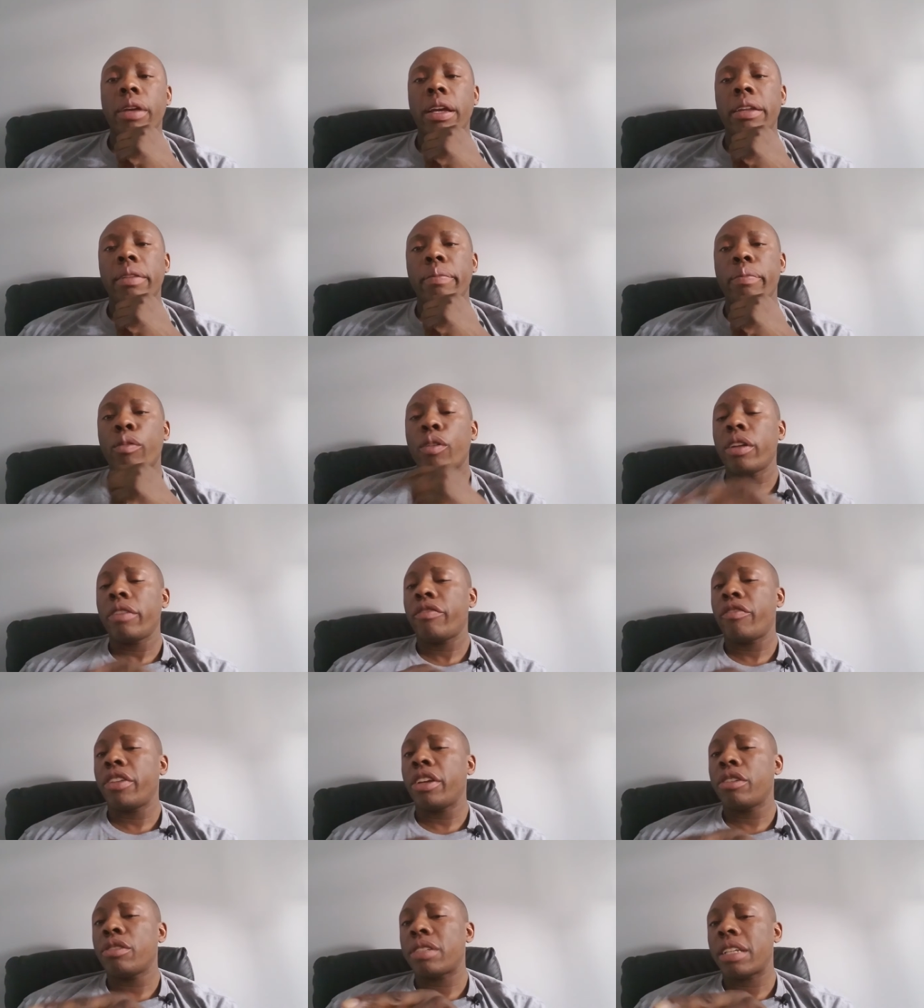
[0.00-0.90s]
and point
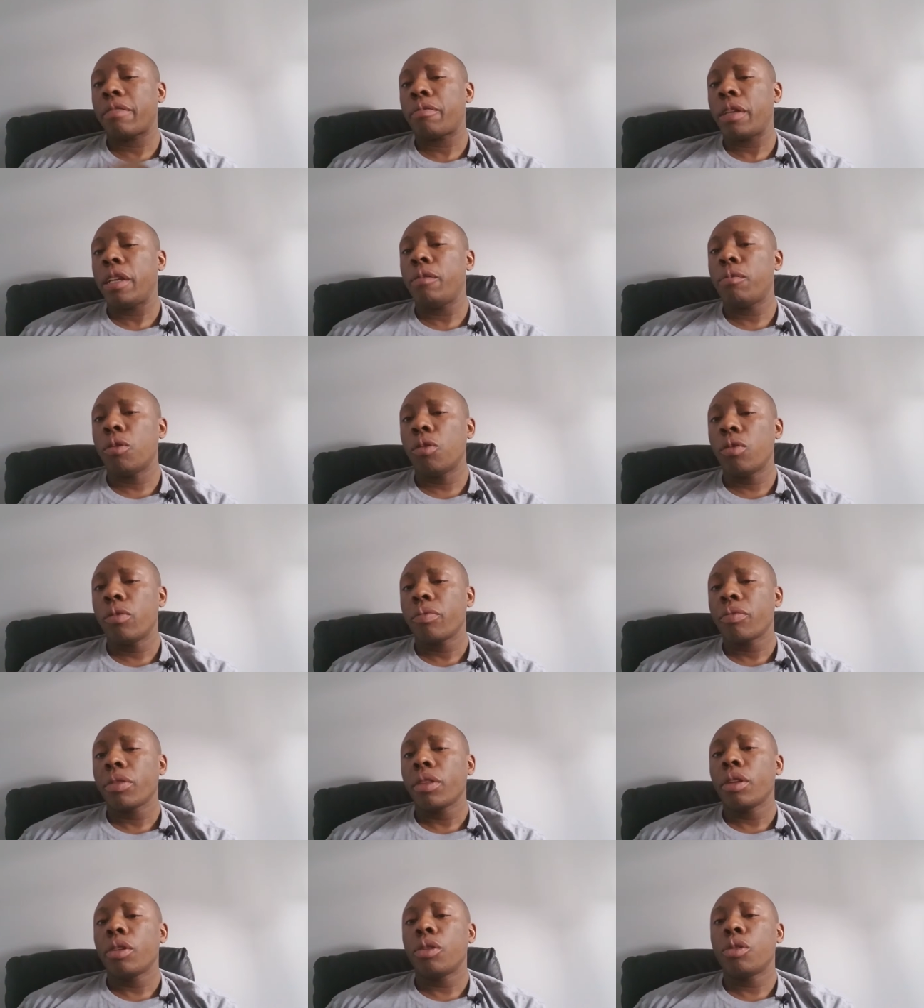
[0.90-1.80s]
fingers at people
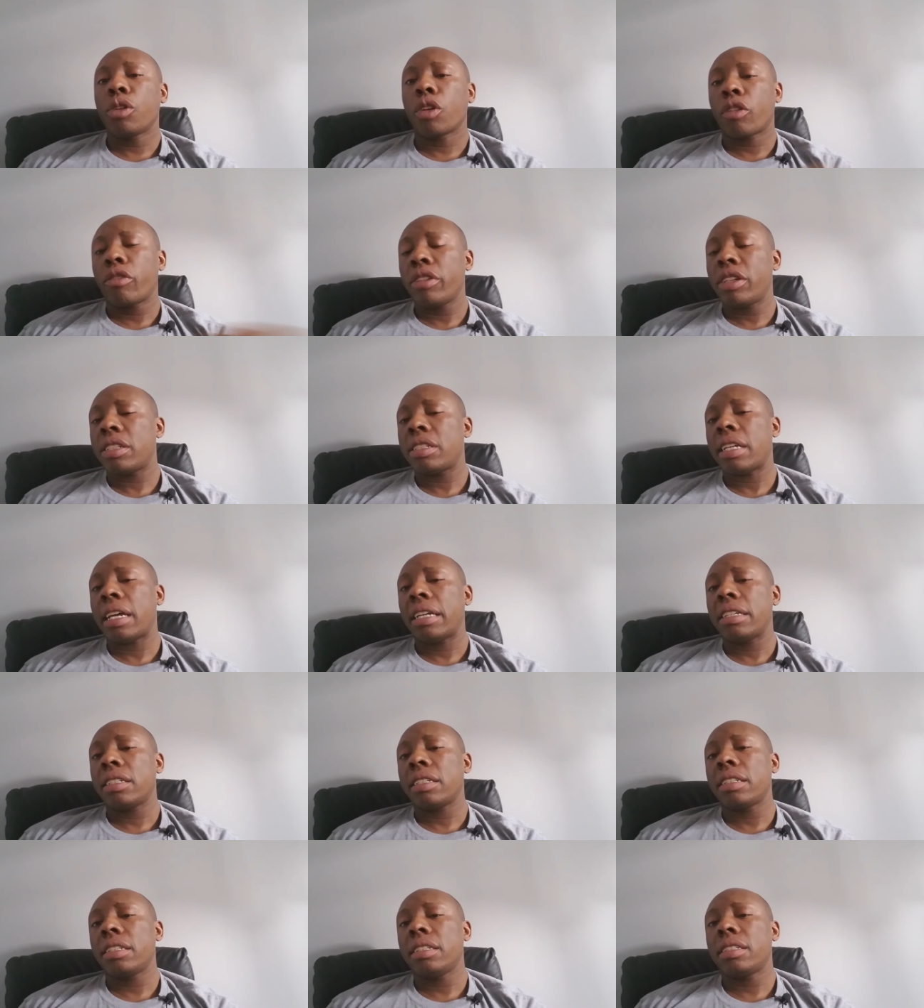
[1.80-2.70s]
who are
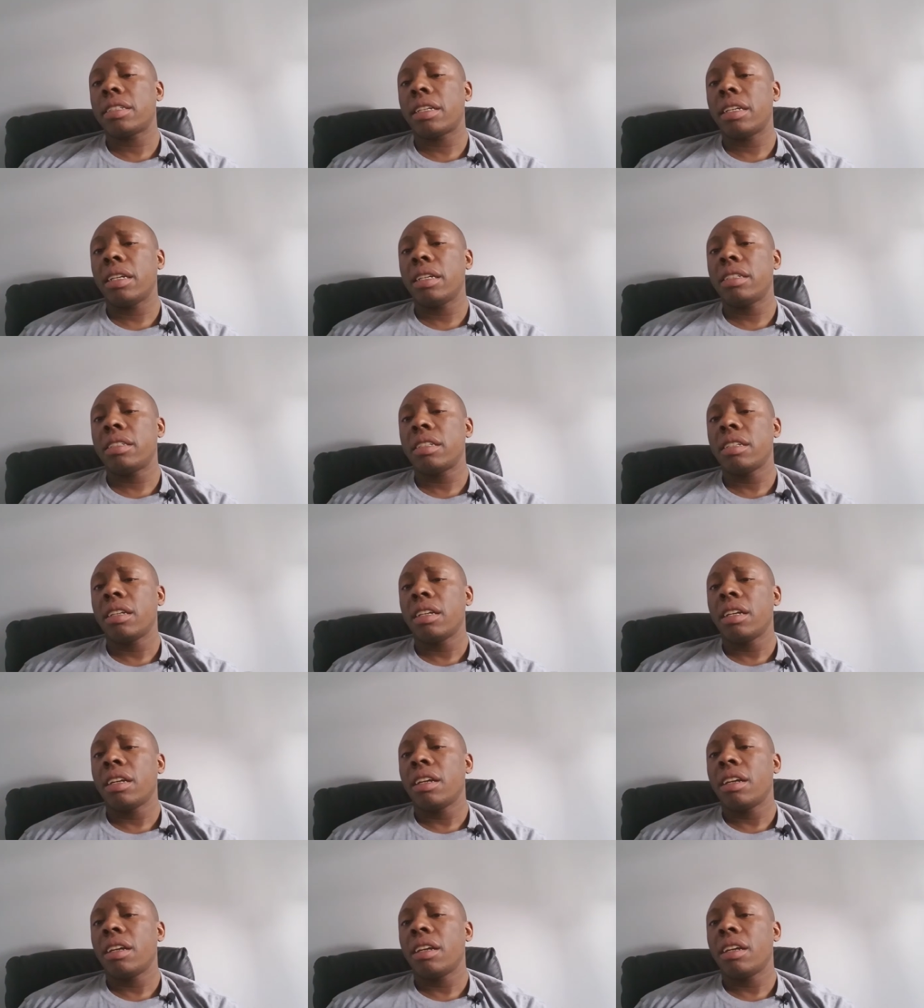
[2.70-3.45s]
criticizing these kids